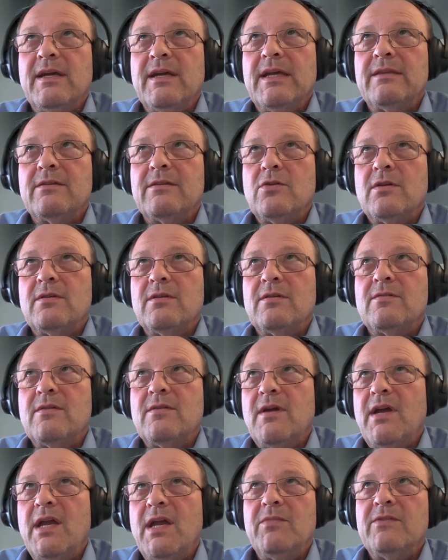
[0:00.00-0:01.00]
at a certain
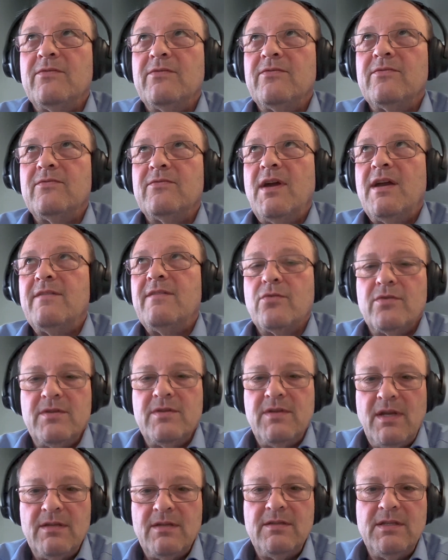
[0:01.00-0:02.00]
time in 5 or
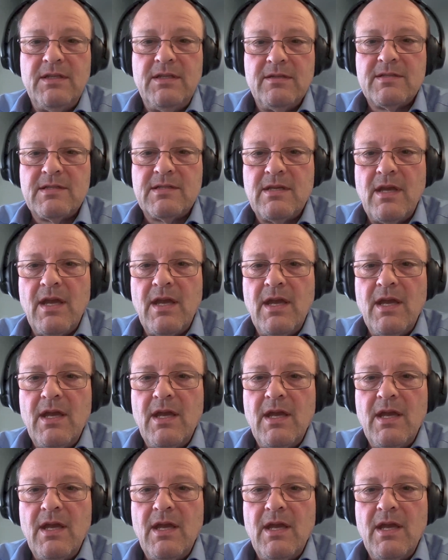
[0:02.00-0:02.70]
10 years,